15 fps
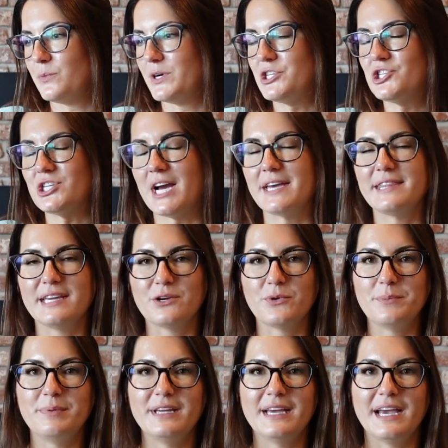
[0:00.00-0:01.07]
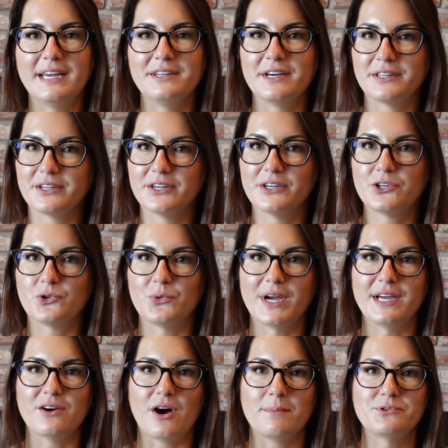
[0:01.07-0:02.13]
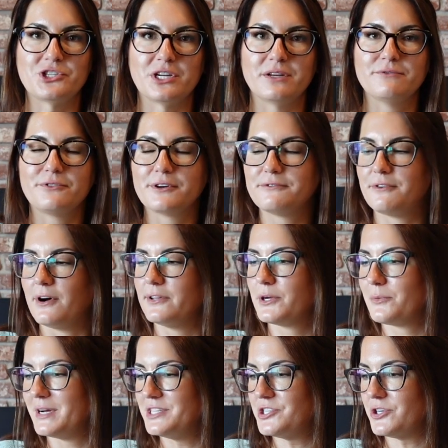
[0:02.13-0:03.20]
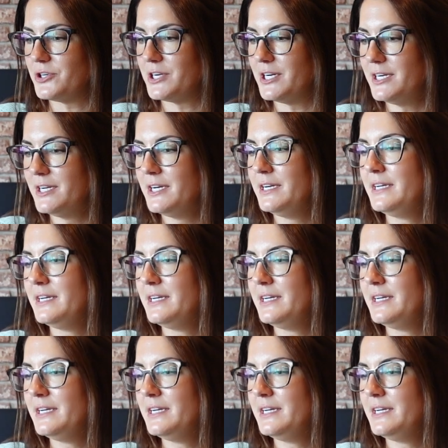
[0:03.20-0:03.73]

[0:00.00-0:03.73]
which I think would be another great option for fall or winter.